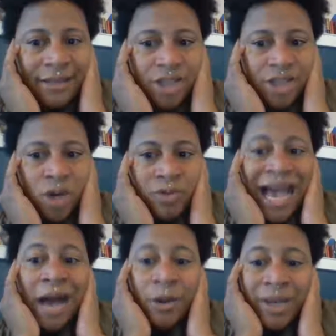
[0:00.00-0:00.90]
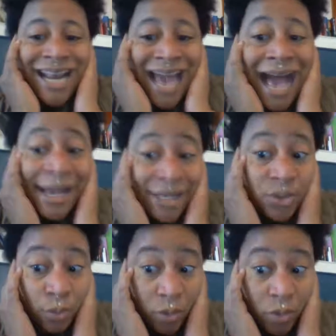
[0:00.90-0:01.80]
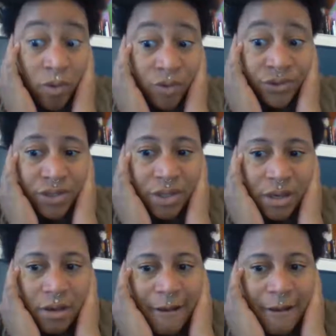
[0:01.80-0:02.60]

and so now it has rules.